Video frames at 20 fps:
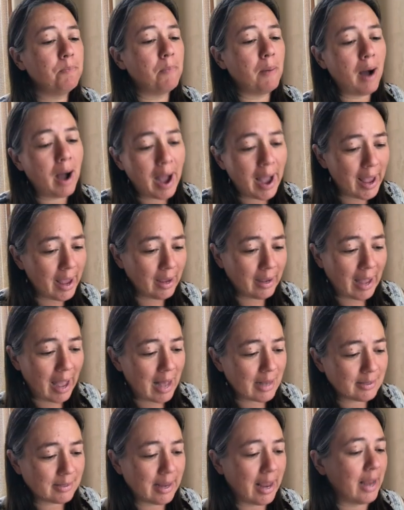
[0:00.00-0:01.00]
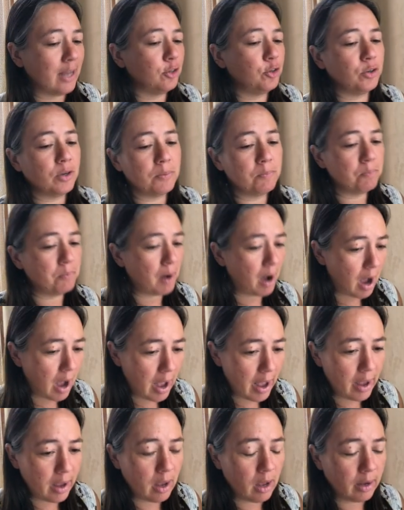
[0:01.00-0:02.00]
could buy gas tanks. You can
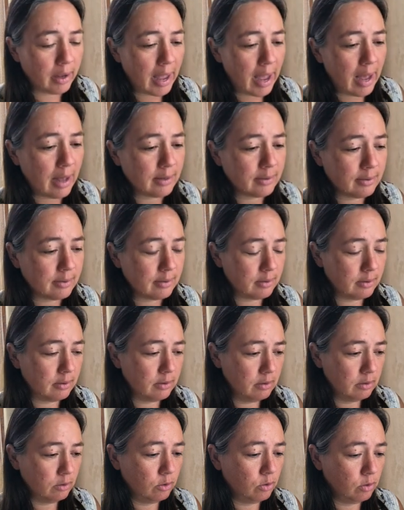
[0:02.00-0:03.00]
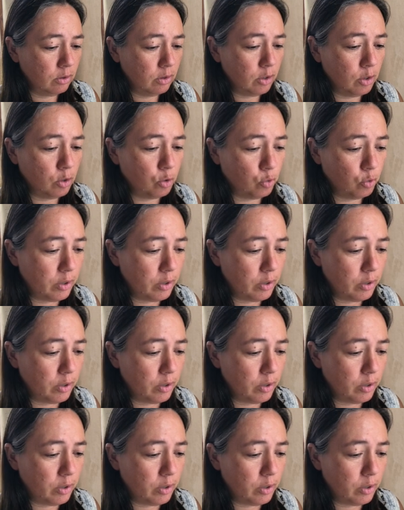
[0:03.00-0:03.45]
buy a gas, you know,